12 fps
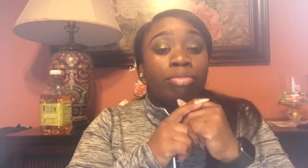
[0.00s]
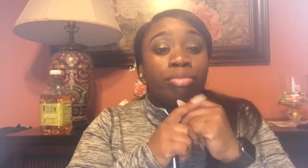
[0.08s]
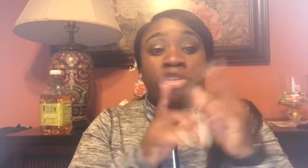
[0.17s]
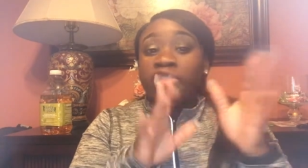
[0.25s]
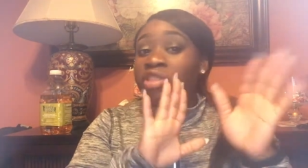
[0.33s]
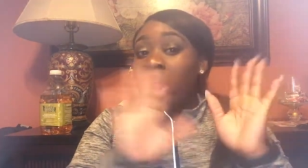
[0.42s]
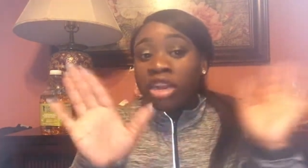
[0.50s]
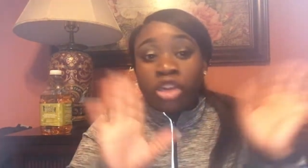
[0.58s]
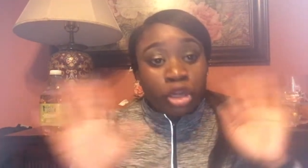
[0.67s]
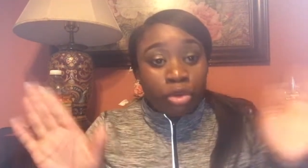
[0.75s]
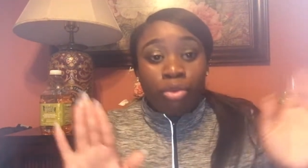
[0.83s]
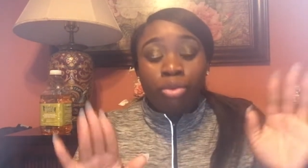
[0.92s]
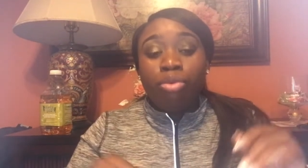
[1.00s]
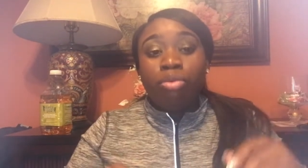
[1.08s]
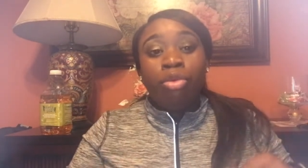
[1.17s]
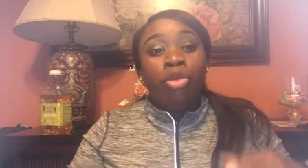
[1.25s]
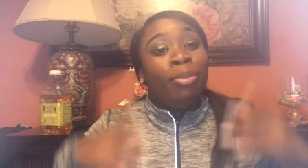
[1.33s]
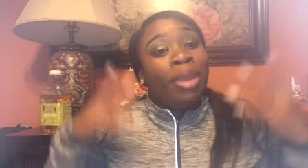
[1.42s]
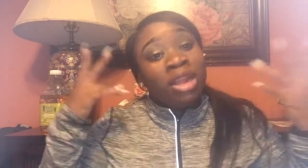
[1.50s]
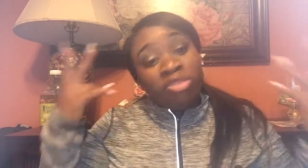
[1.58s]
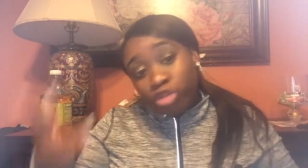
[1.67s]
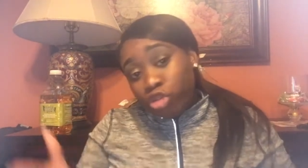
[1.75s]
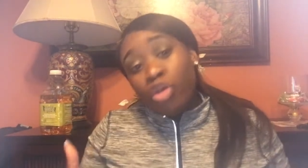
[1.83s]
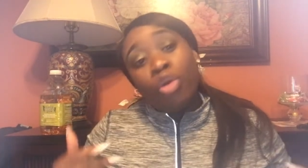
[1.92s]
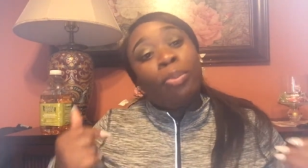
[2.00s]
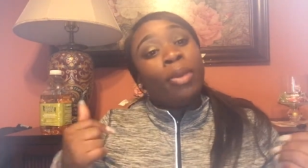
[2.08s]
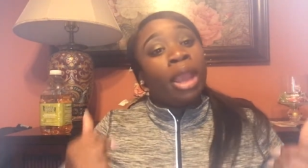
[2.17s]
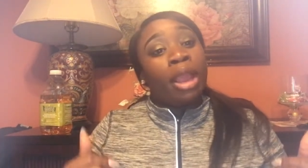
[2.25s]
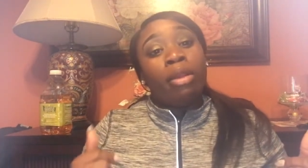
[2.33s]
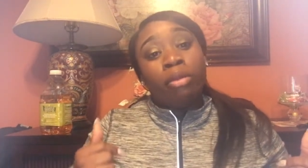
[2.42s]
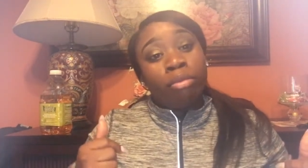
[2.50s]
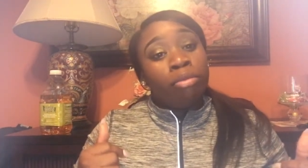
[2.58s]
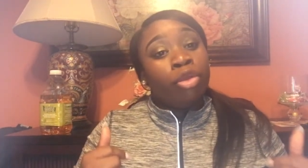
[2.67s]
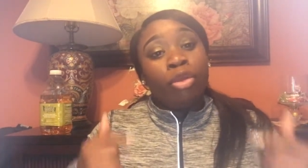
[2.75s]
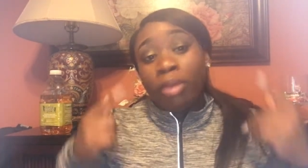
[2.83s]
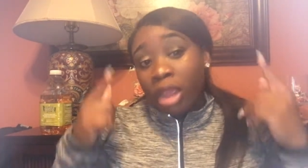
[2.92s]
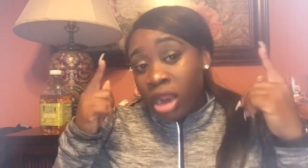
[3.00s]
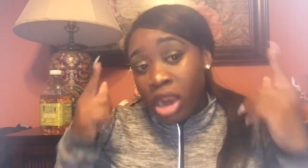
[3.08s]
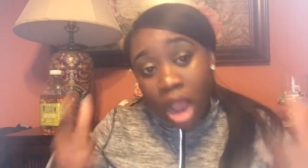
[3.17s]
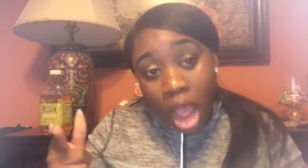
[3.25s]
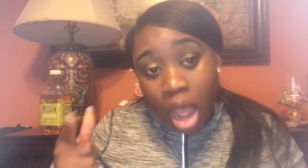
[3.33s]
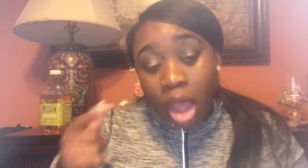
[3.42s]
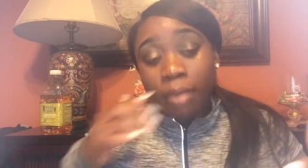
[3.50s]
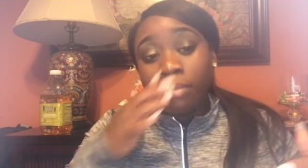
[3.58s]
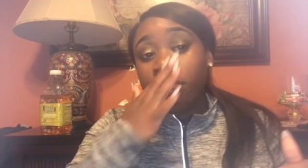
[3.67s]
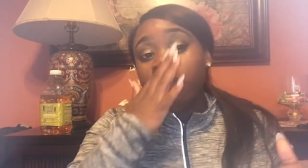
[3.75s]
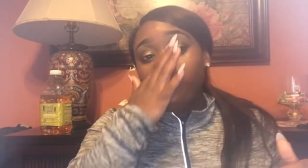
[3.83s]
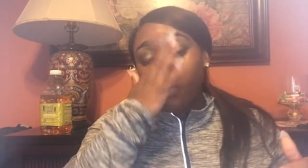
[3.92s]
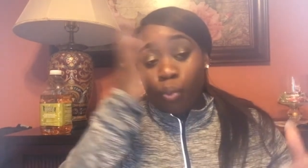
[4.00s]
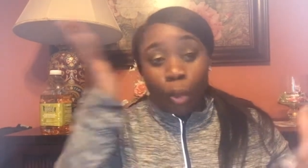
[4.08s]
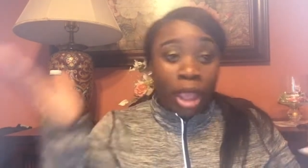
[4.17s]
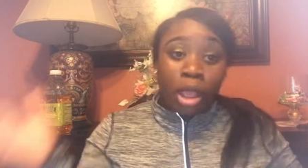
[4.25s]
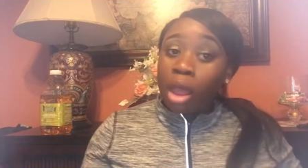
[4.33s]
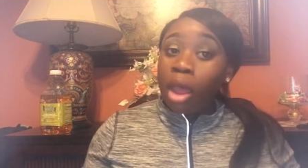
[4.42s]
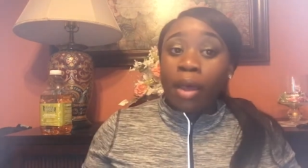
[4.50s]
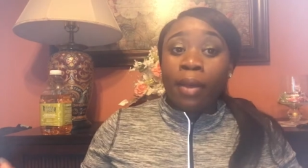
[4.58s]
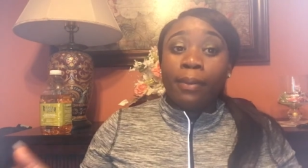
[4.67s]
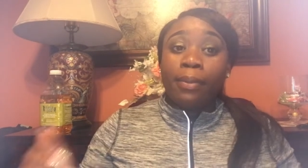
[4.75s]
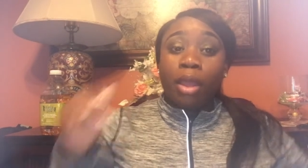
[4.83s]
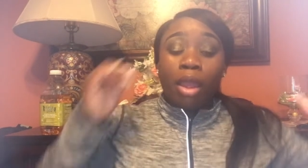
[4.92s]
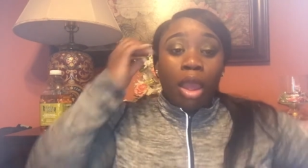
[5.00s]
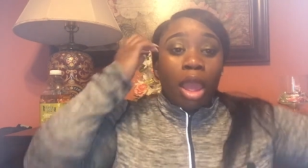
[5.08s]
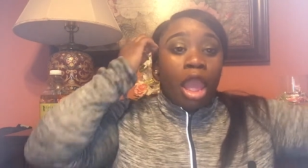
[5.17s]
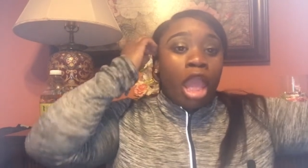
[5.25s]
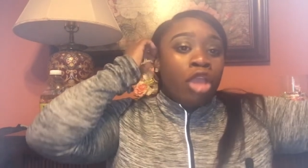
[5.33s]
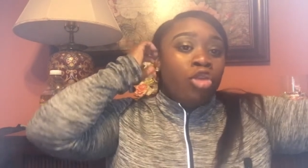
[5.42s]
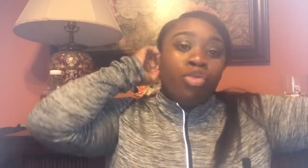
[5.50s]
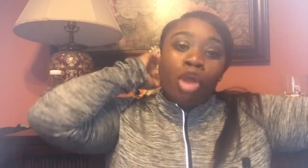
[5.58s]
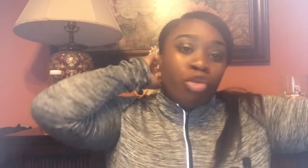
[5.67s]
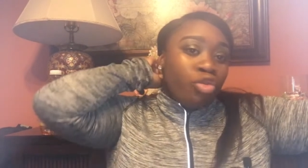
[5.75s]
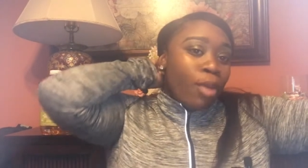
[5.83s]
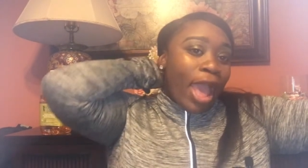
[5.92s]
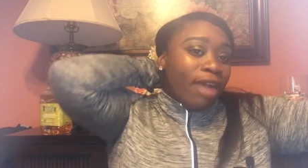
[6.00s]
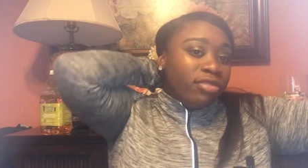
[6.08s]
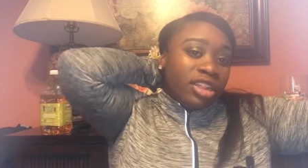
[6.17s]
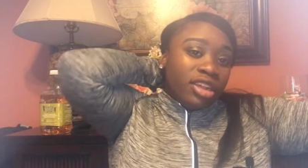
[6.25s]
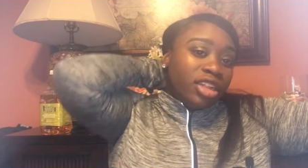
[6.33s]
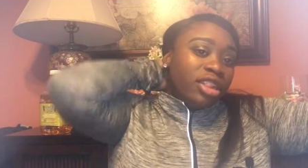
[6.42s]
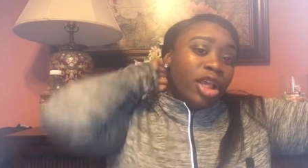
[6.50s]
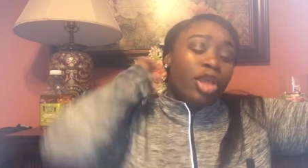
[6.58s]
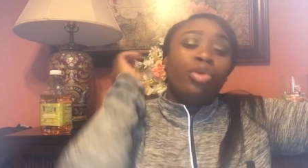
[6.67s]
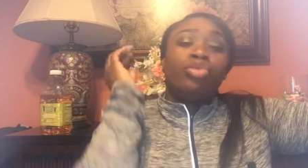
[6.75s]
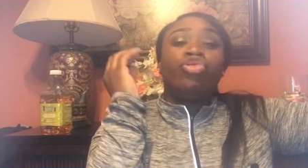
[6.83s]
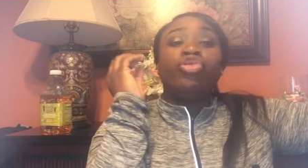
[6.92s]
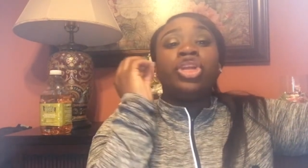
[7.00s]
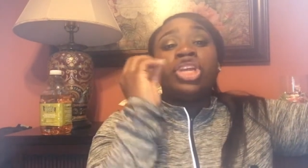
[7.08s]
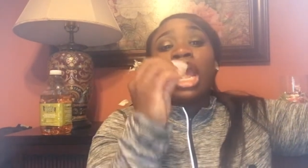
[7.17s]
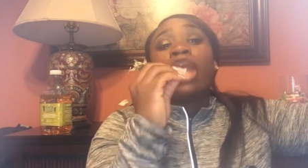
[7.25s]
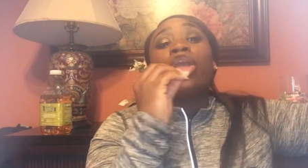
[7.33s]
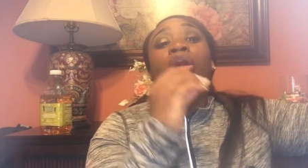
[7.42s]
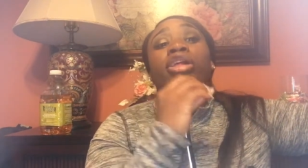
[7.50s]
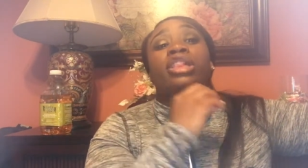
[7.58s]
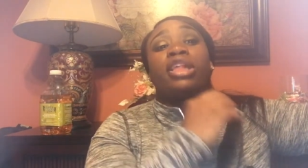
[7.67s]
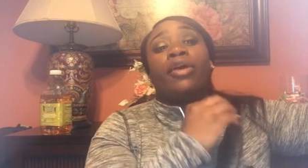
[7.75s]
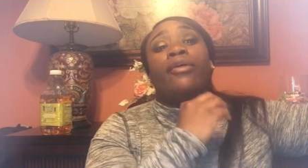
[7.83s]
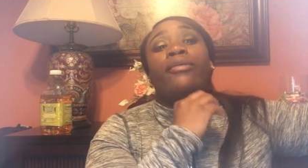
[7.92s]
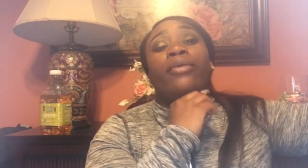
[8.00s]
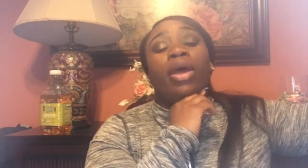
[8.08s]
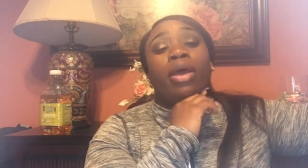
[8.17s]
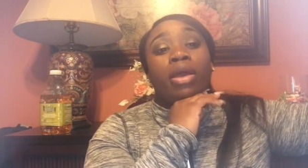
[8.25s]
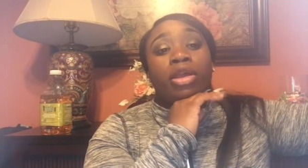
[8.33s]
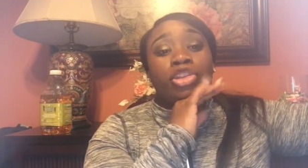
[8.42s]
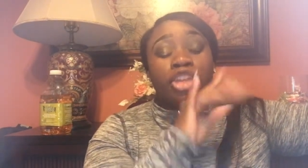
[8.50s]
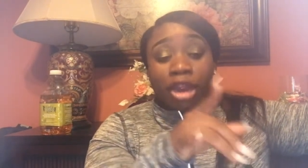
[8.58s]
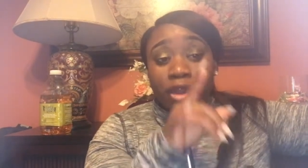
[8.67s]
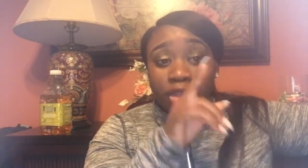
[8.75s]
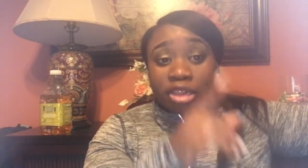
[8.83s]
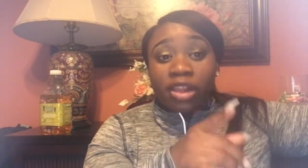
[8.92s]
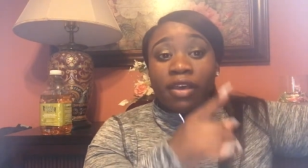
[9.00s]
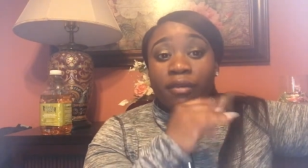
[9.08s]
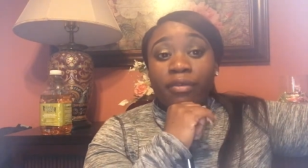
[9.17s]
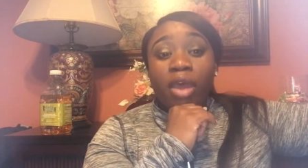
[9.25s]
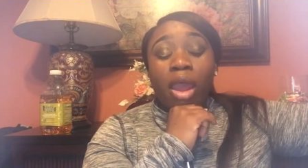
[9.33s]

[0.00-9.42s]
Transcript: It's not you. You being stupid. You being dumb. Wake up. And you know you have to continue to check yourself. Check yourself.